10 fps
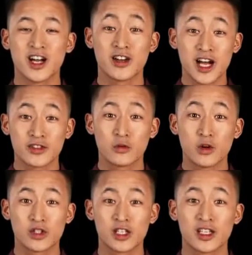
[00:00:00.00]
Thanks for
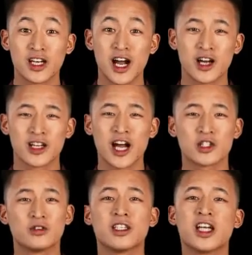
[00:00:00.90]
watching, and I'll catch
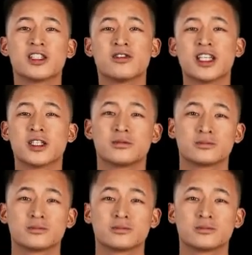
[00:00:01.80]
you in the next video.